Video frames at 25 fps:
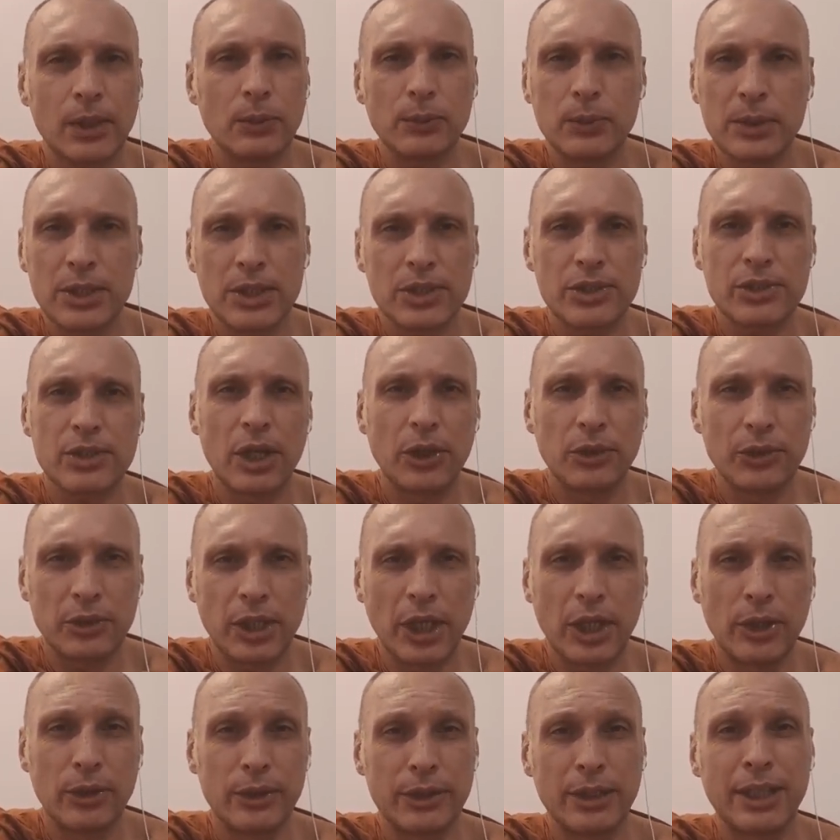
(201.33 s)
We just don't
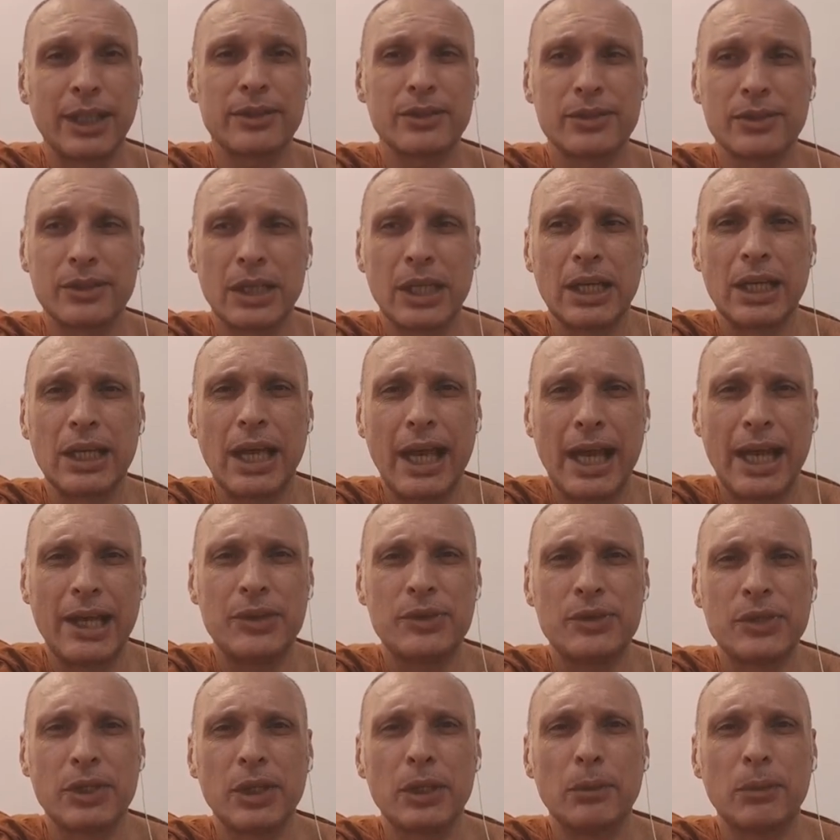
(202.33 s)
know, and that's
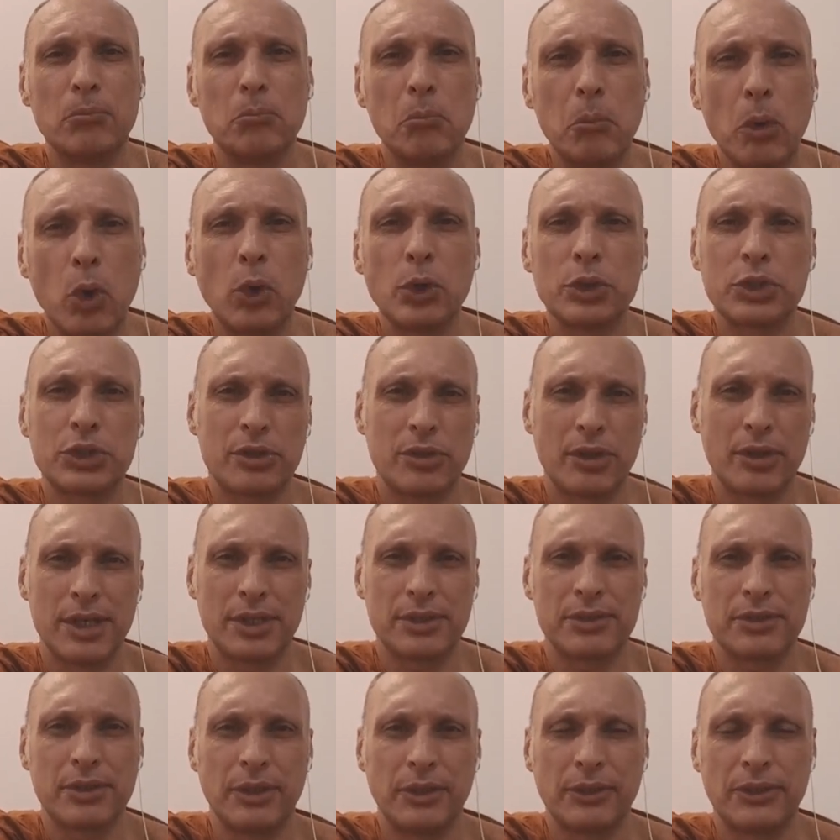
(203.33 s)
adds more
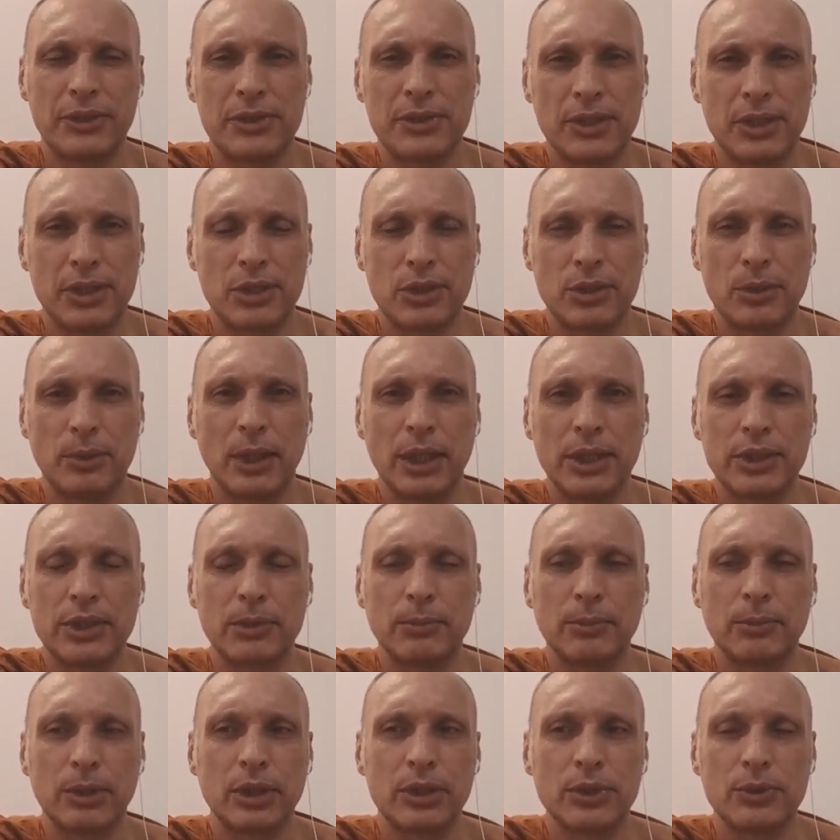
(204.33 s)
stress on the
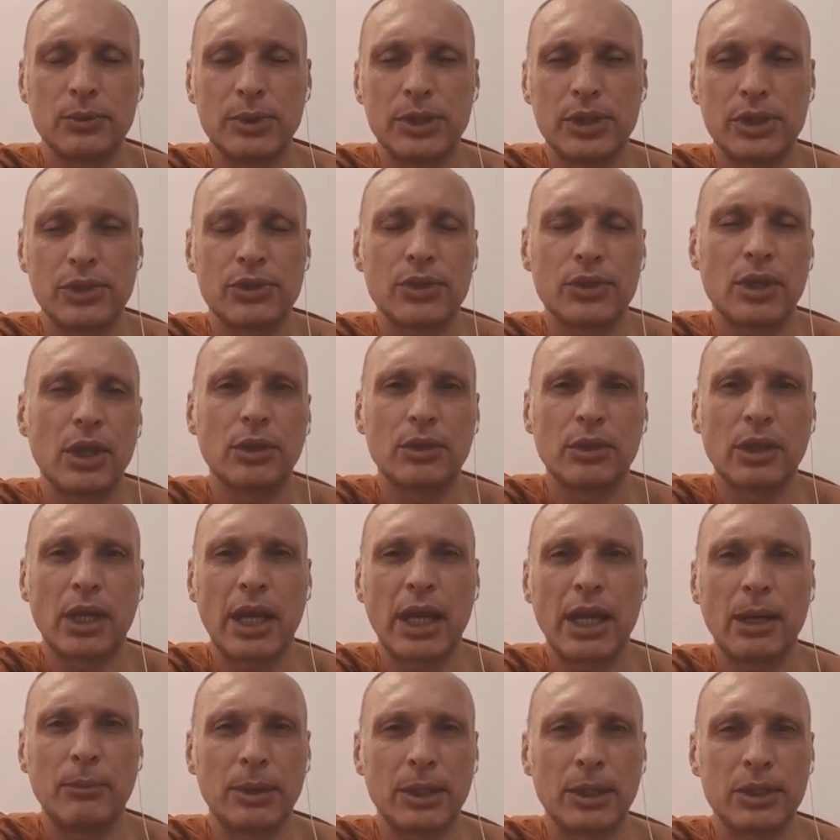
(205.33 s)
situation, because we just don't know
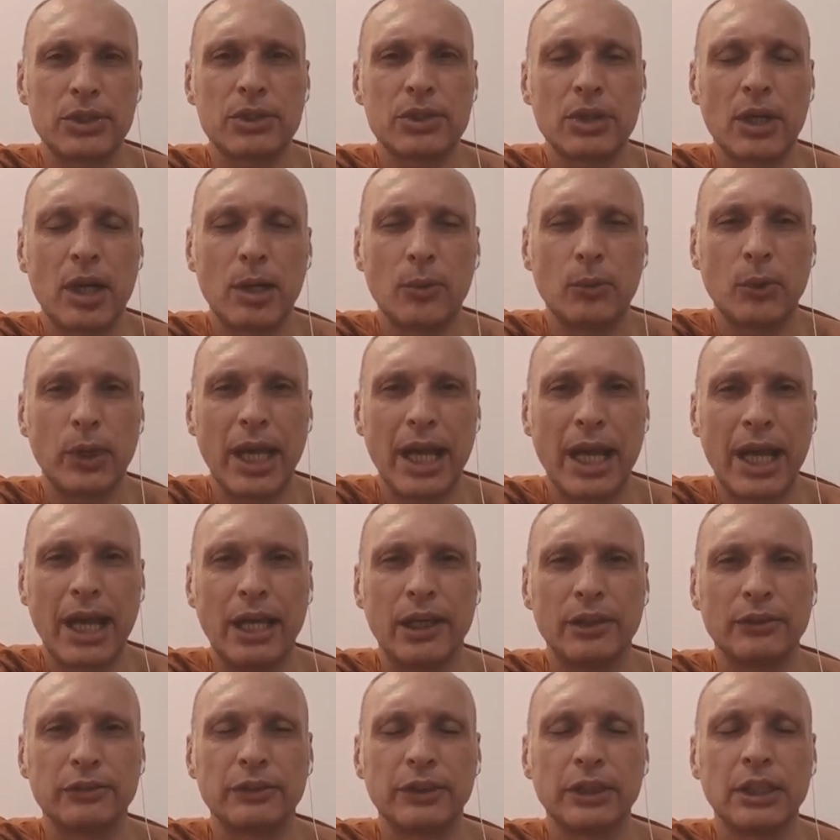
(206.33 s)
how much time we
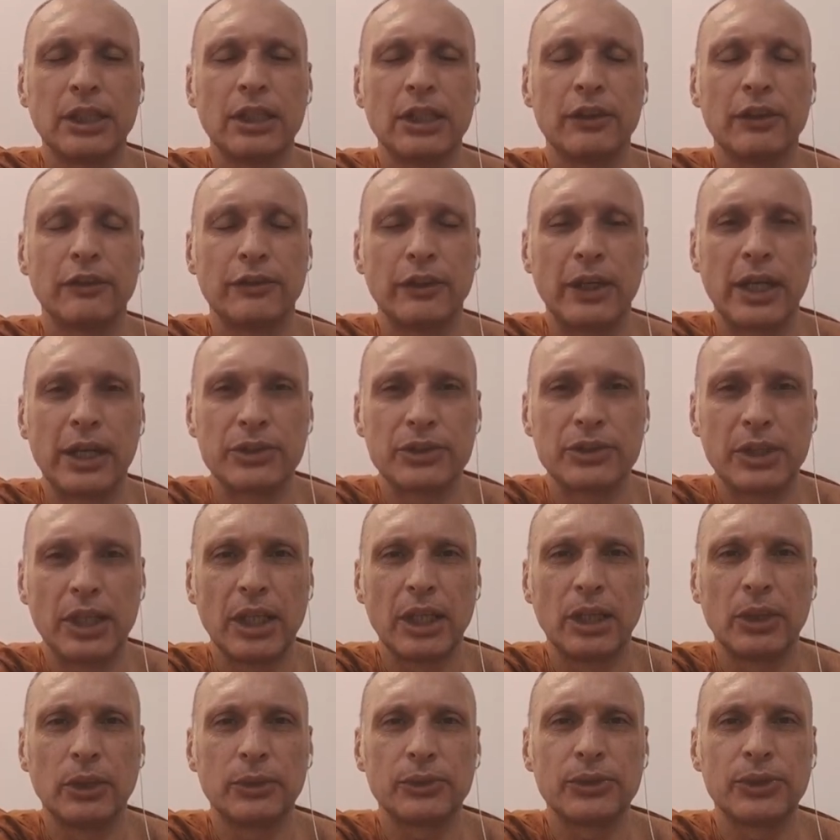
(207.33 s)
have for
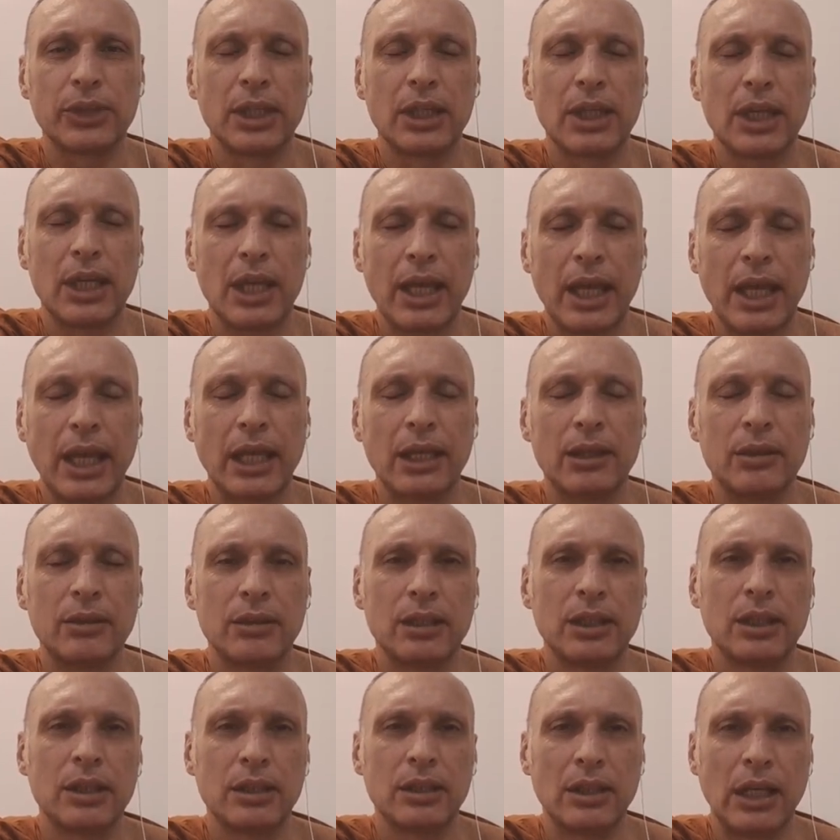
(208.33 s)
ourselves and
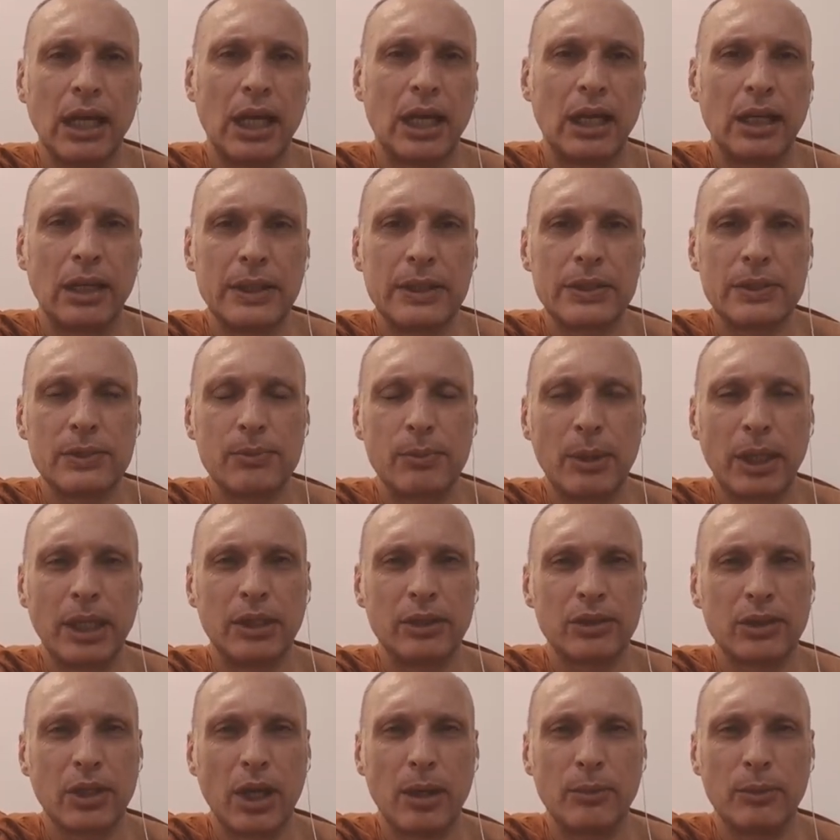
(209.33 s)

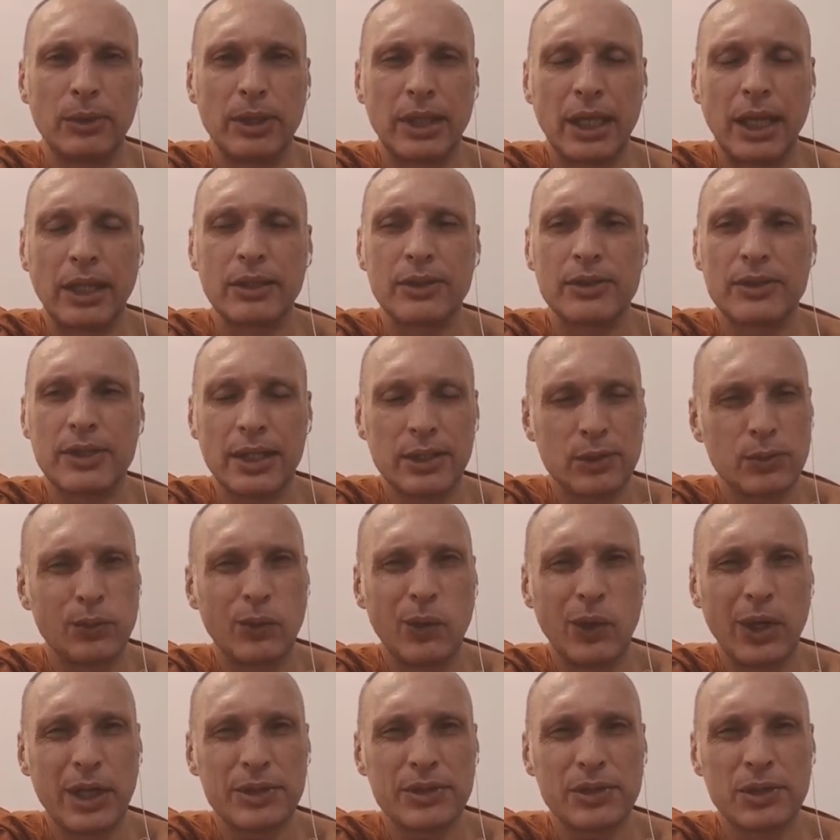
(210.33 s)
spending time with others. That's
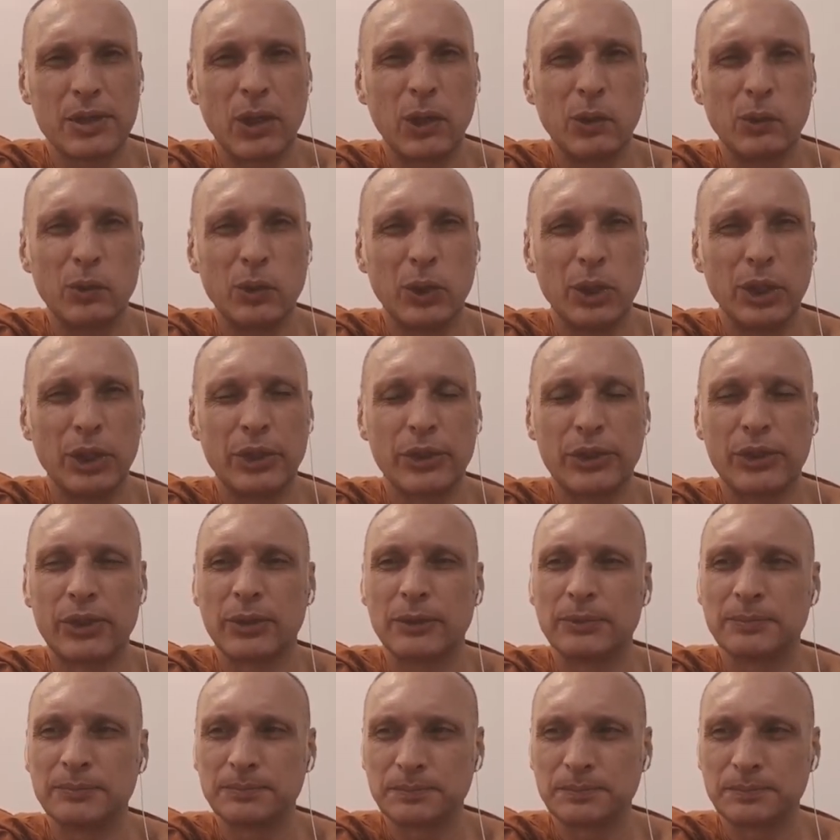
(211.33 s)
why it's not worth